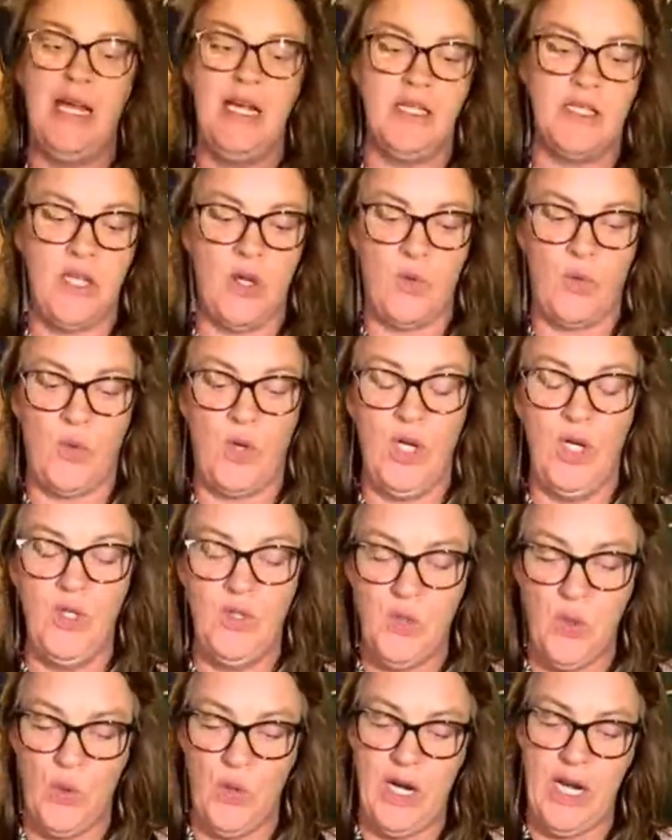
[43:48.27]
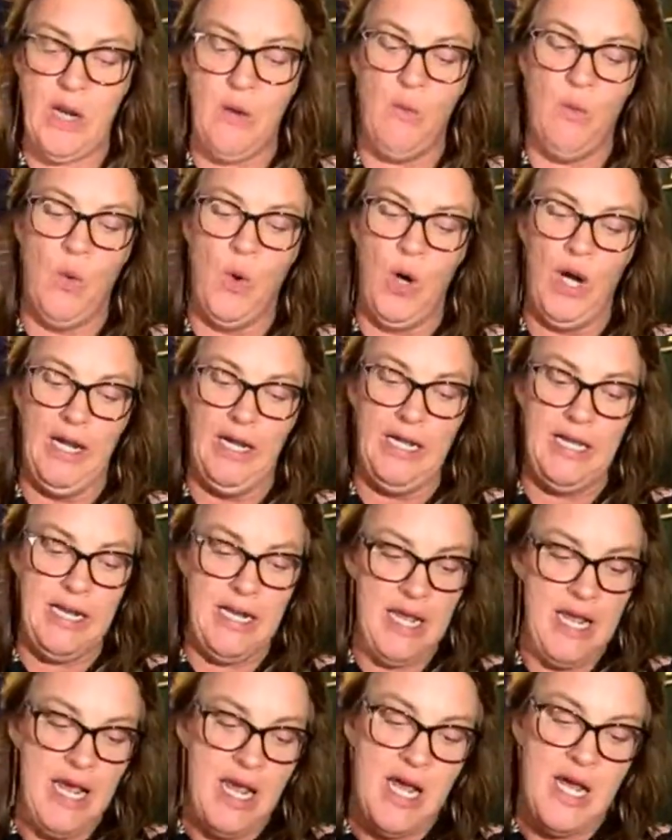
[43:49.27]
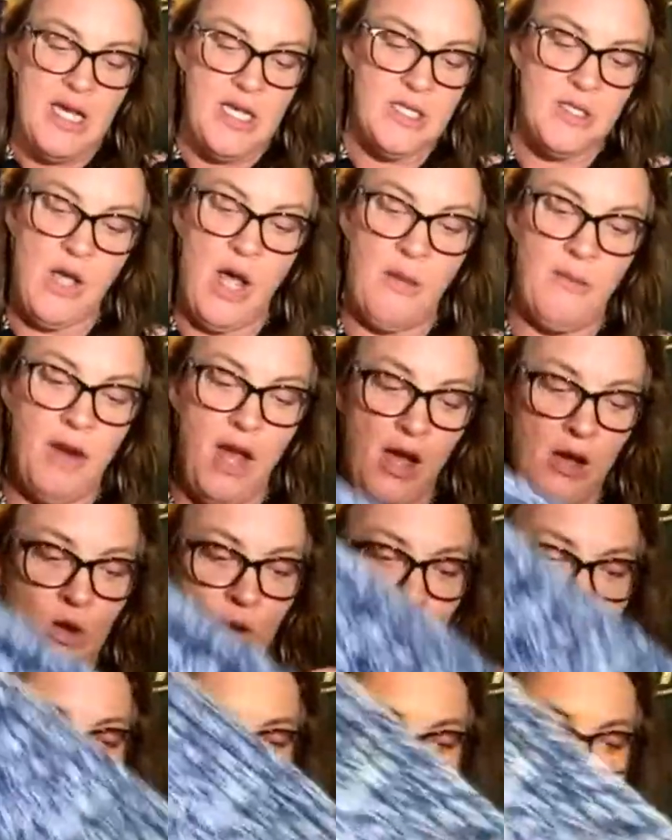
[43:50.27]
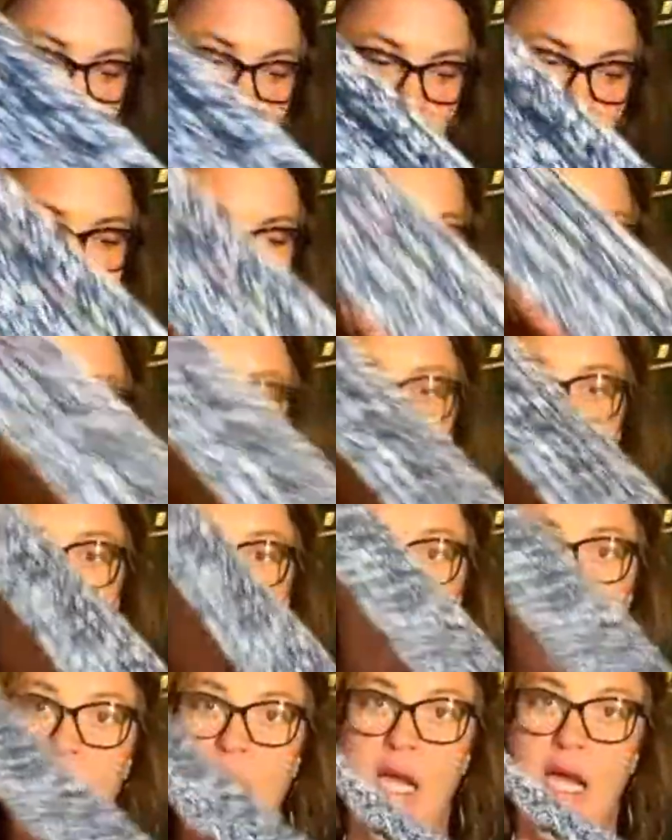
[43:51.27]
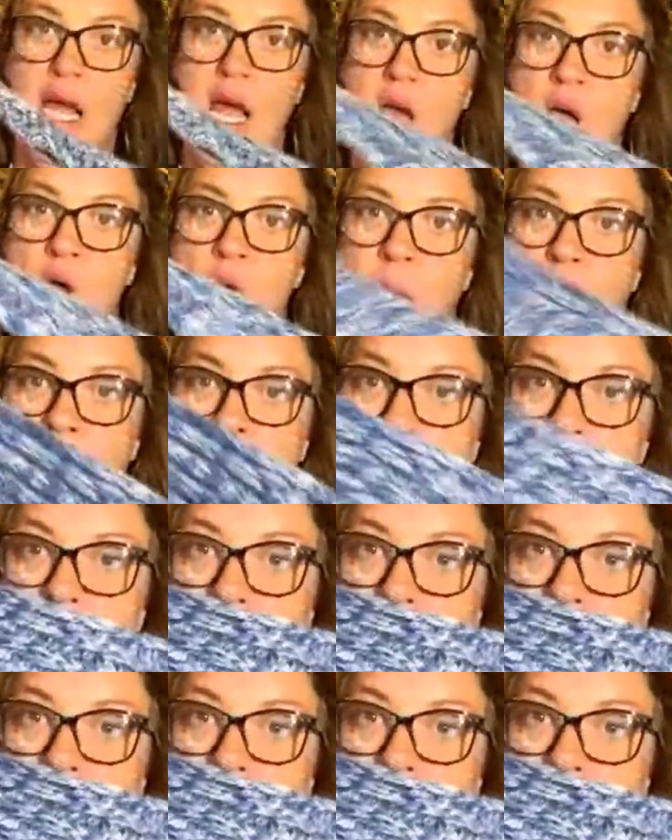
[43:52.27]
It's a Rue 21, so I'm not going to ask much for it. But